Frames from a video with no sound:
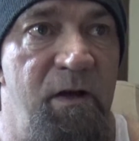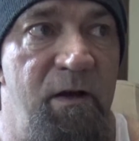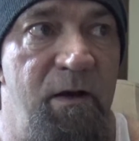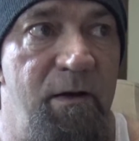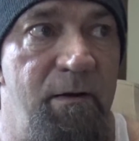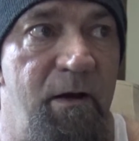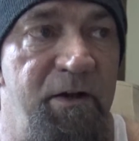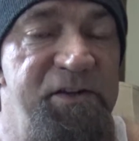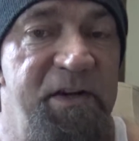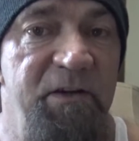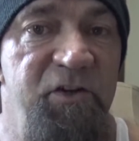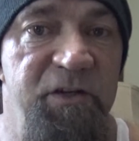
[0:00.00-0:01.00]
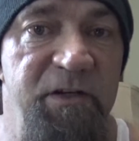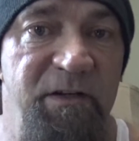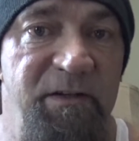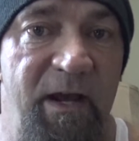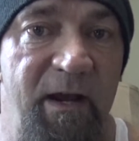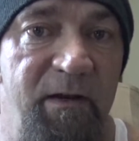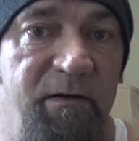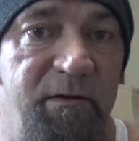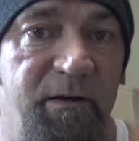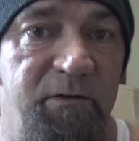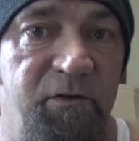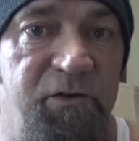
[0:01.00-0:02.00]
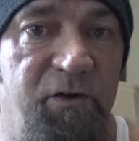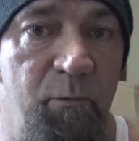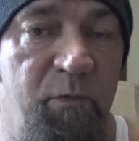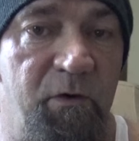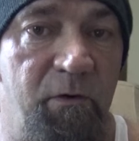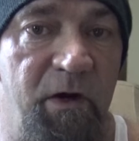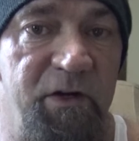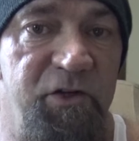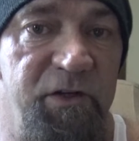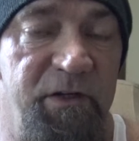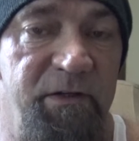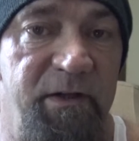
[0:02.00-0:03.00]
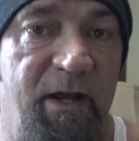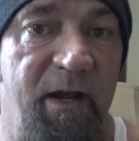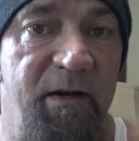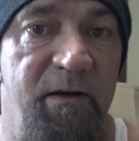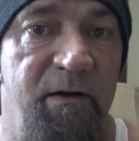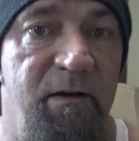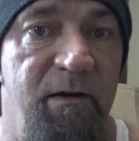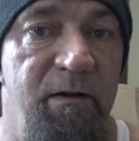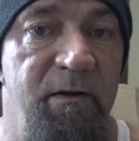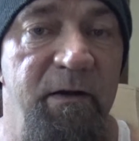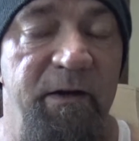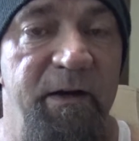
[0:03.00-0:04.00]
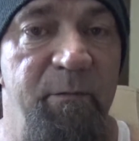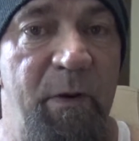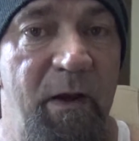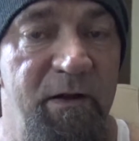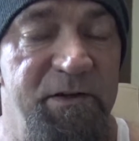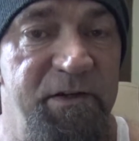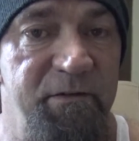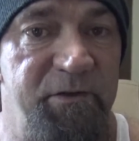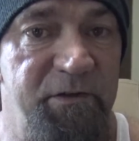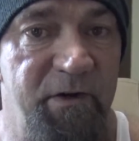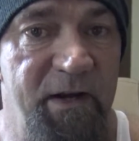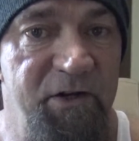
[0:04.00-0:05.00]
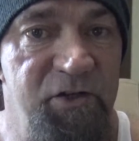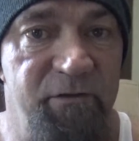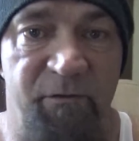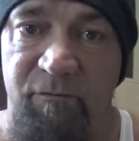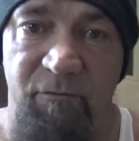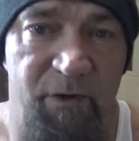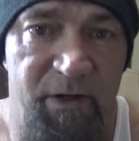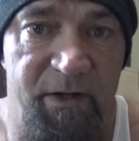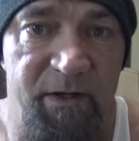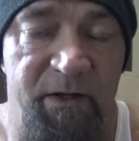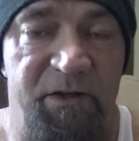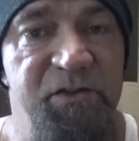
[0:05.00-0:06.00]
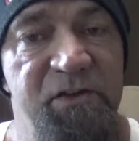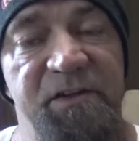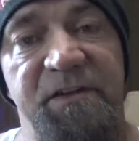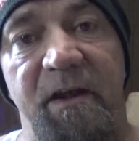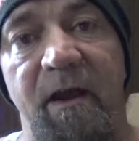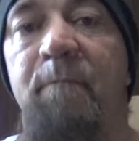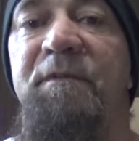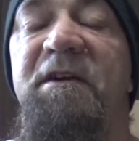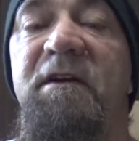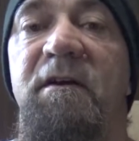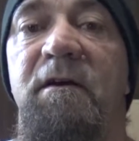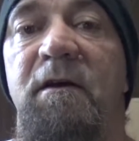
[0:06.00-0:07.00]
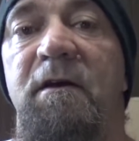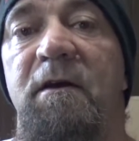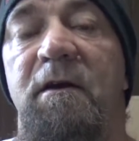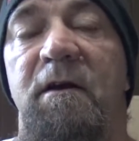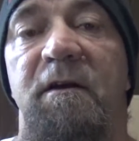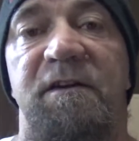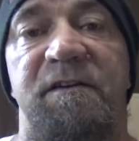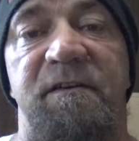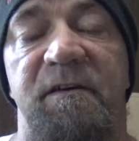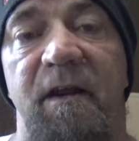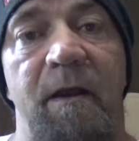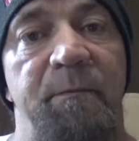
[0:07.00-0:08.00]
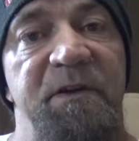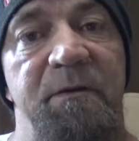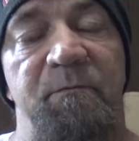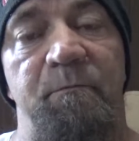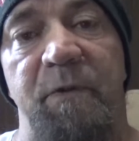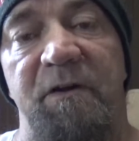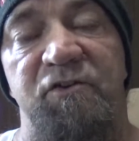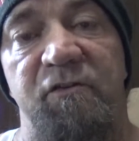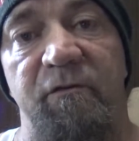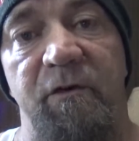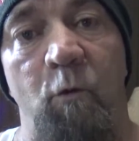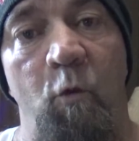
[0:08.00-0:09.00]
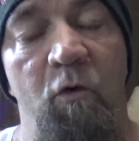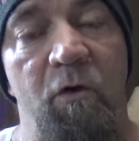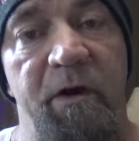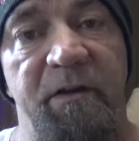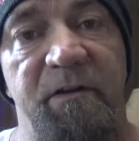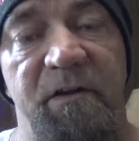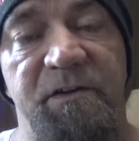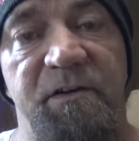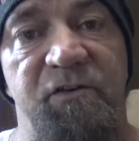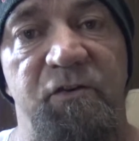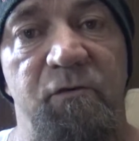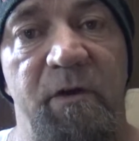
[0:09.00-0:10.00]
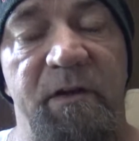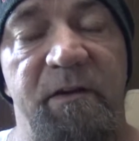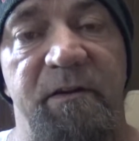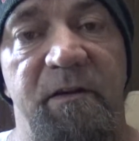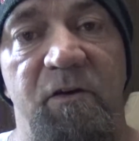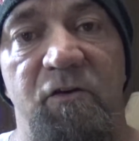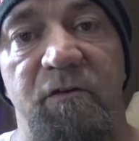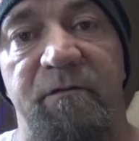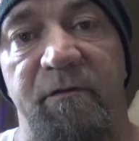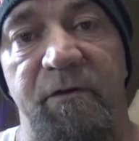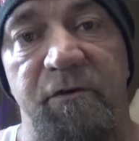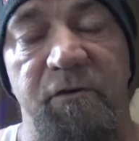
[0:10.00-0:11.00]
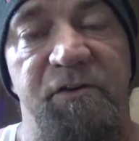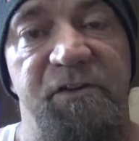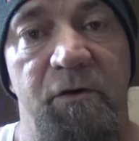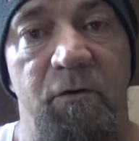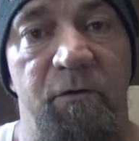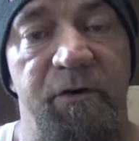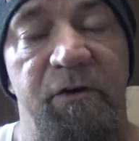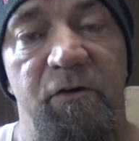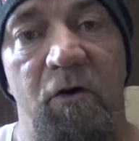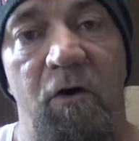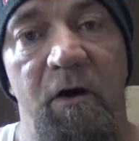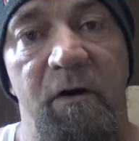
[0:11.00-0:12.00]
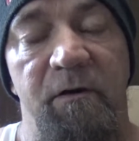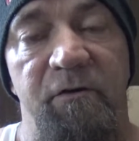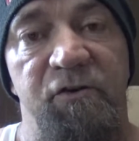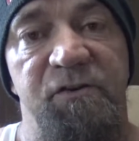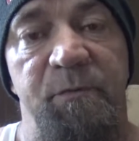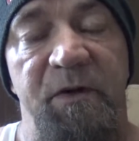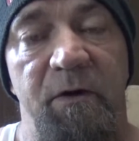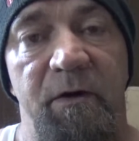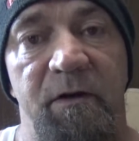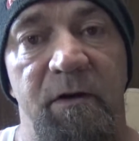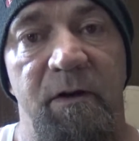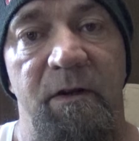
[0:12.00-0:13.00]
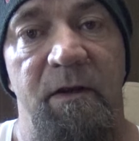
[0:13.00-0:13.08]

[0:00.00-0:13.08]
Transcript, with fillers: uh, ascension in that, that there's no progression in that in any positive direction, really. It's just empty. It's an empty bunch of reward. It doesn't do anything good for your soul and your heart and your spirit.